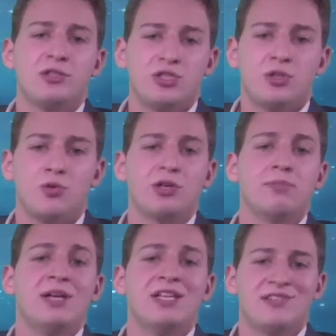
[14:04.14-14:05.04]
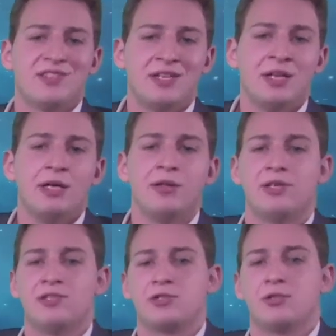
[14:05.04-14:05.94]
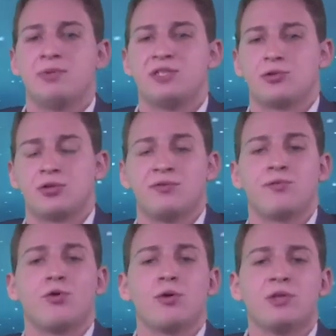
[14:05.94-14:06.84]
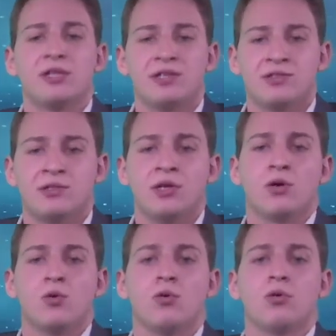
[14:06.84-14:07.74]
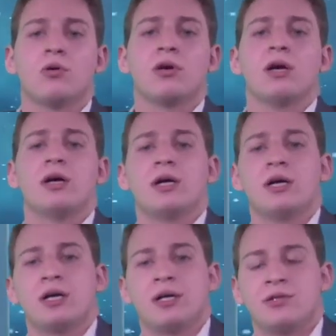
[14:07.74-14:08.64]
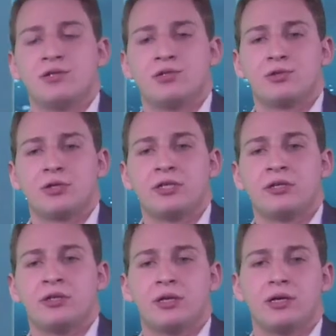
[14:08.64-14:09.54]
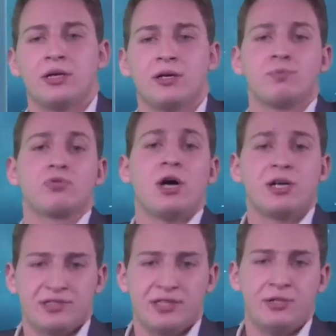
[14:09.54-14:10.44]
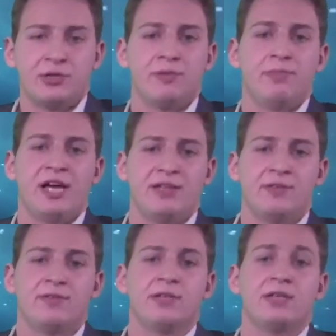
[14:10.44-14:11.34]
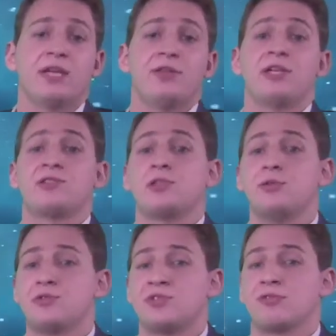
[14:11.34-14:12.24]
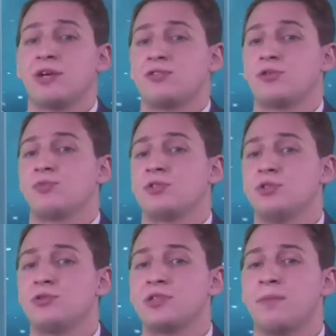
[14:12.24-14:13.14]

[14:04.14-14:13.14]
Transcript: or in medicine, these could be certain formulas or certain products that you can patent and get the exclusive right to produce them.